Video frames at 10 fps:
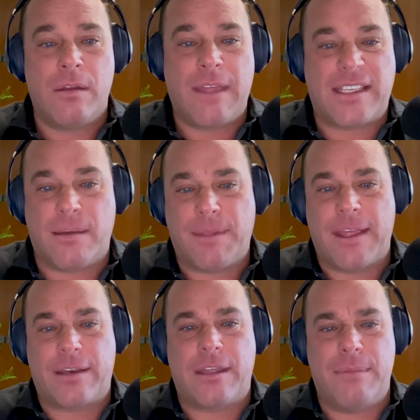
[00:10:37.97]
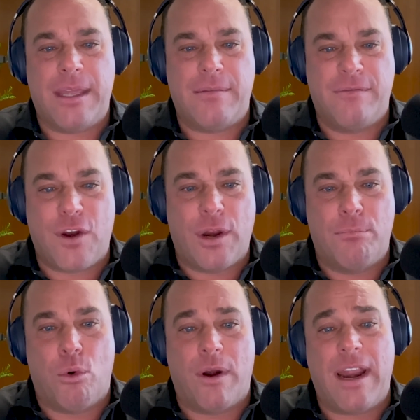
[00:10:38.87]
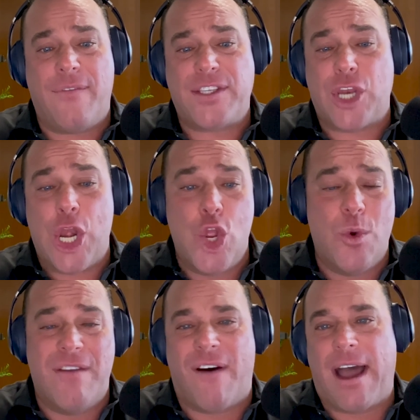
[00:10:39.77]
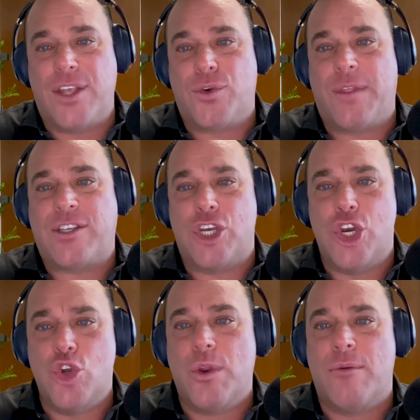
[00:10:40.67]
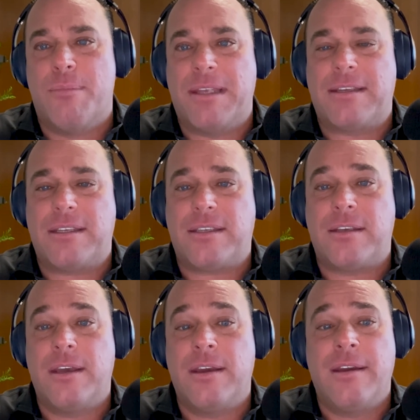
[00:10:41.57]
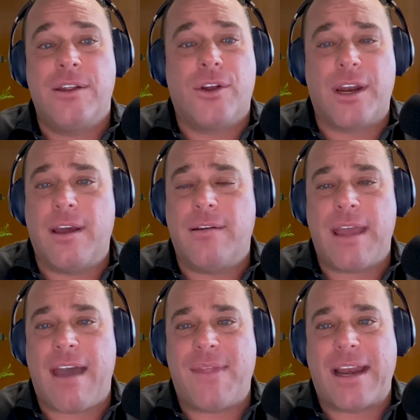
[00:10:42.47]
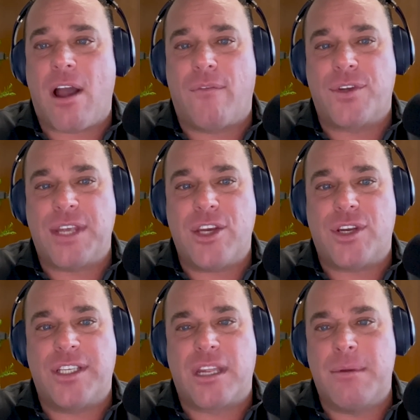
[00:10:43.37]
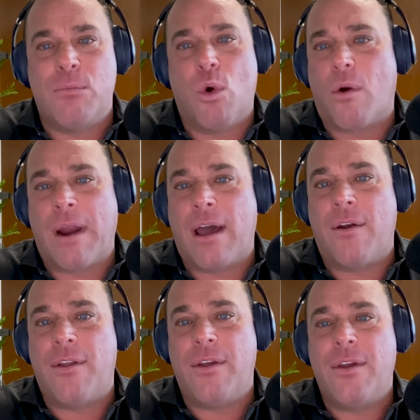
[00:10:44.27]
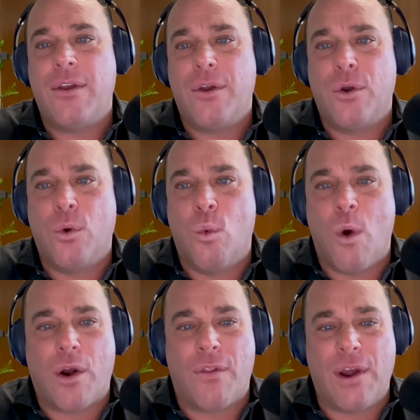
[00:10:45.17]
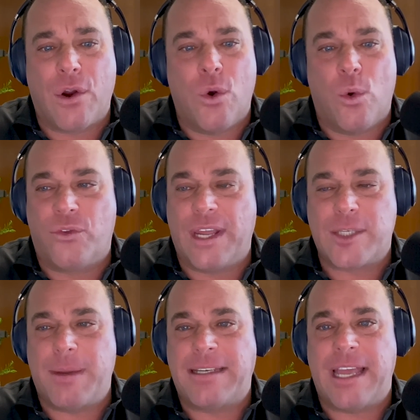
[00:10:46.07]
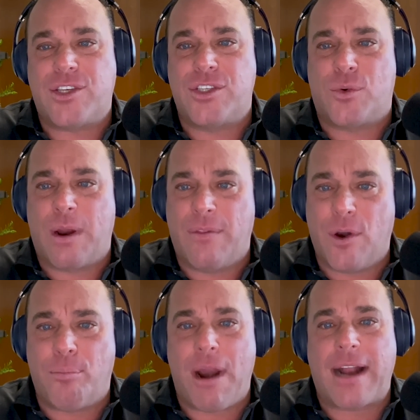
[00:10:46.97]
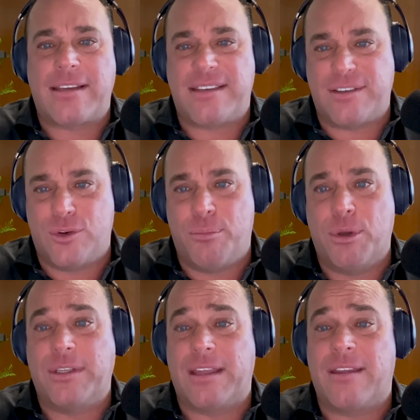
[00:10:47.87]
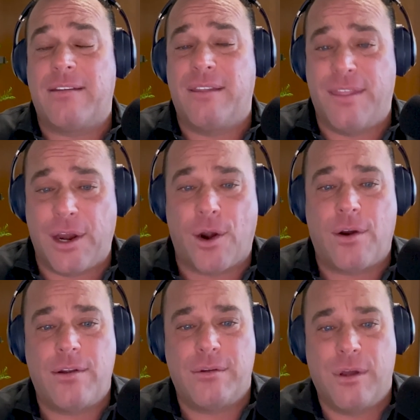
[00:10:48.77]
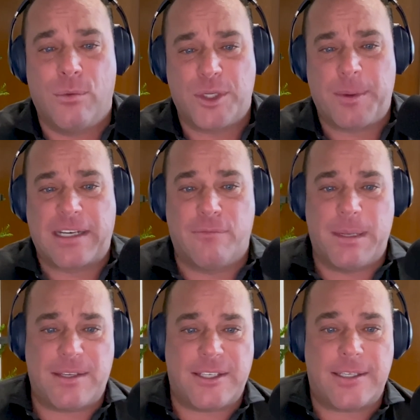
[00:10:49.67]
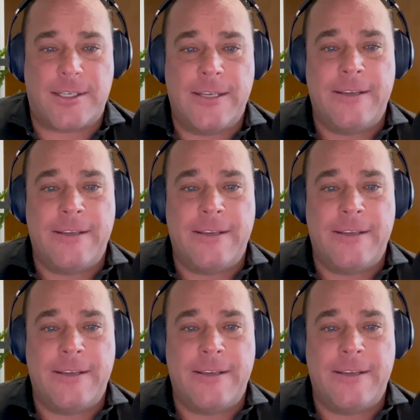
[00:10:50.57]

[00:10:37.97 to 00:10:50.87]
That's something that can be very important. And if it's a new advisor that's new to the business, you're going to have that conversation. It's going to be more around what are their goals and expectations around their practice as they're building their respective businesses.